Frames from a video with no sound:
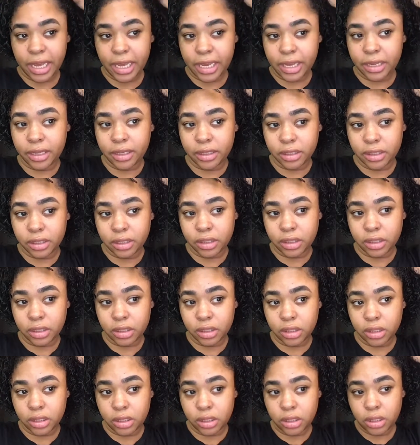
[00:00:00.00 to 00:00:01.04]
a
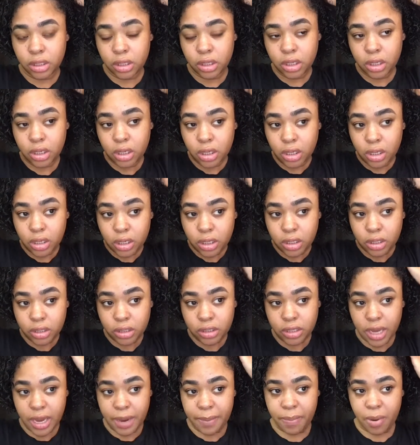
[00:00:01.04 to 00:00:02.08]

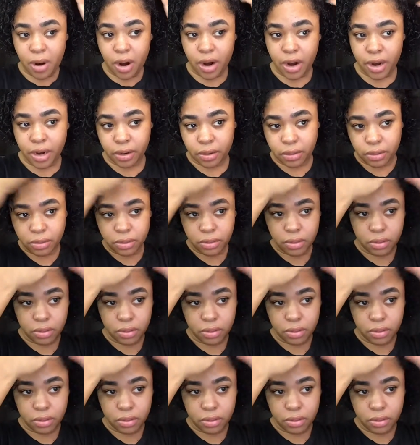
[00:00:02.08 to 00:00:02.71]
side part.